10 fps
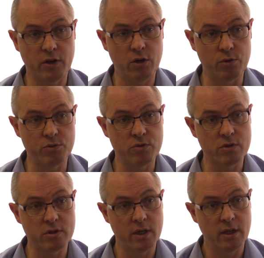
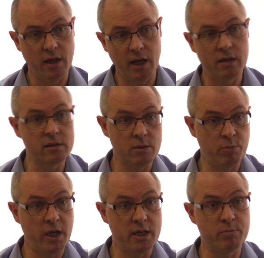cones held in
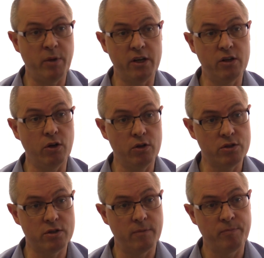place by
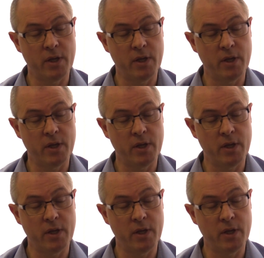knots,